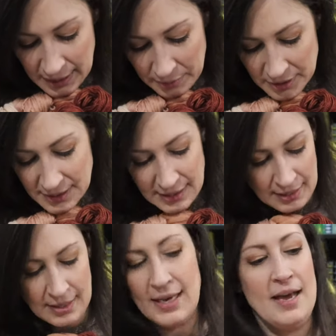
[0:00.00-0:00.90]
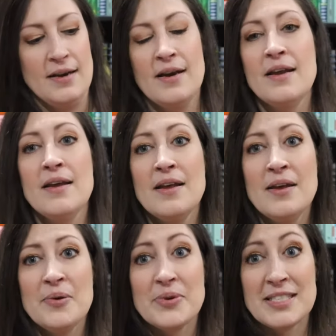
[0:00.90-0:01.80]
and we're stuck again,
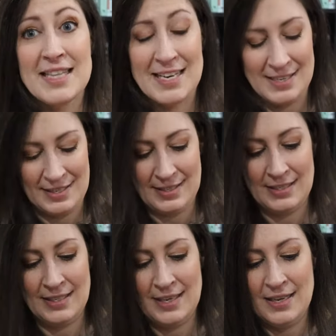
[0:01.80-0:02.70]
was this.